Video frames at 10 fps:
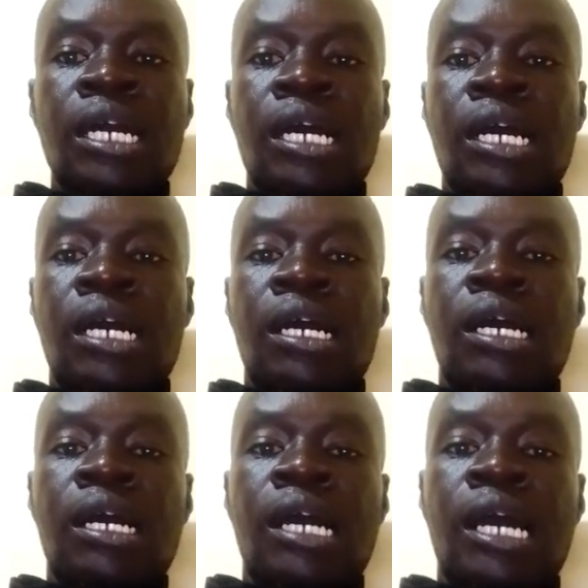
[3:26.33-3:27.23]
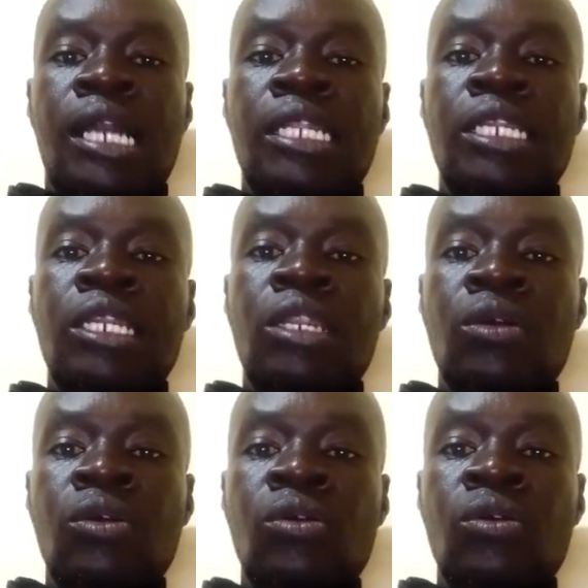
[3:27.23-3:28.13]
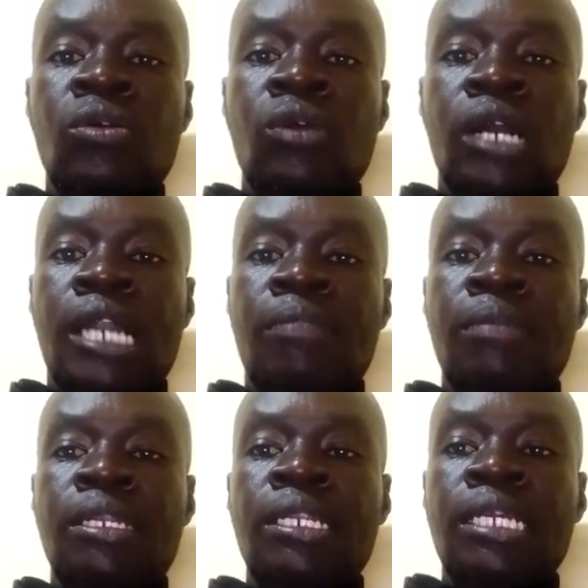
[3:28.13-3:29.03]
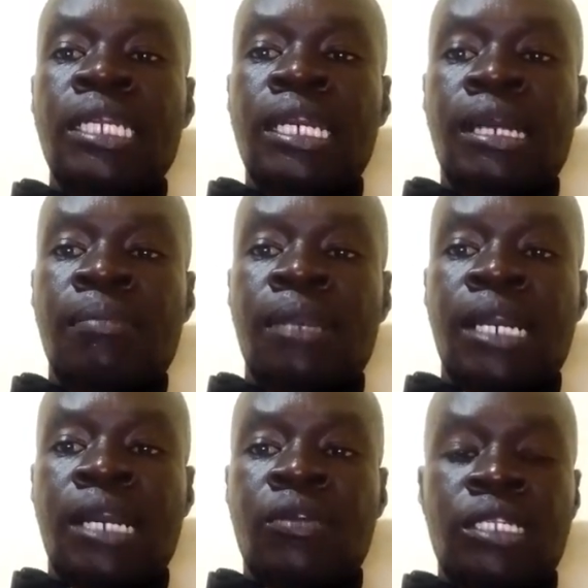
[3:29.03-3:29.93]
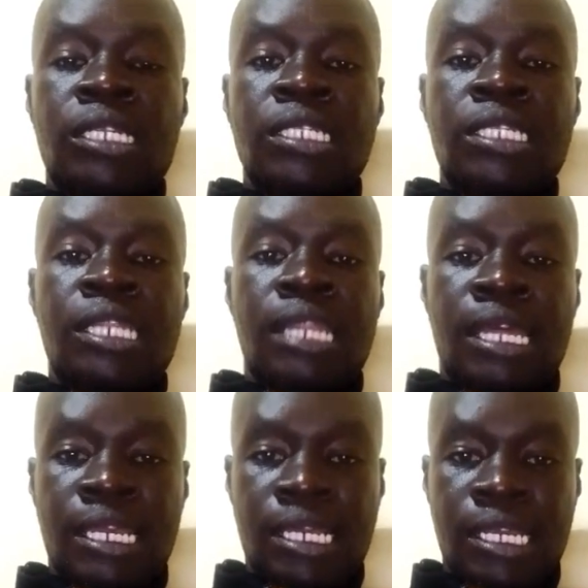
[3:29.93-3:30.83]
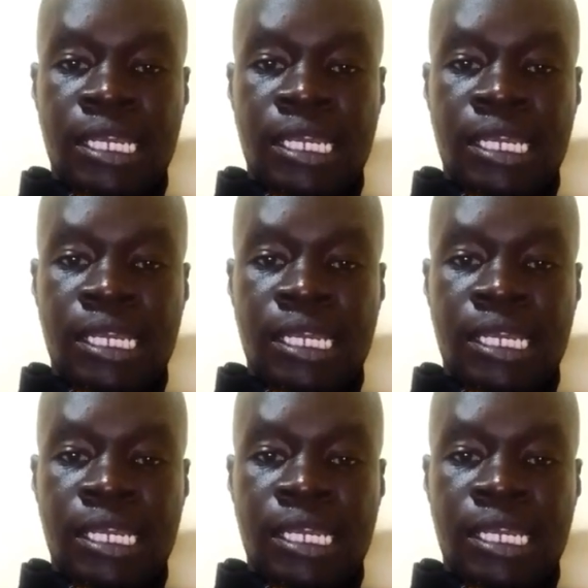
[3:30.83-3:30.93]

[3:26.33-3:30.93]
are in low and middle income countries like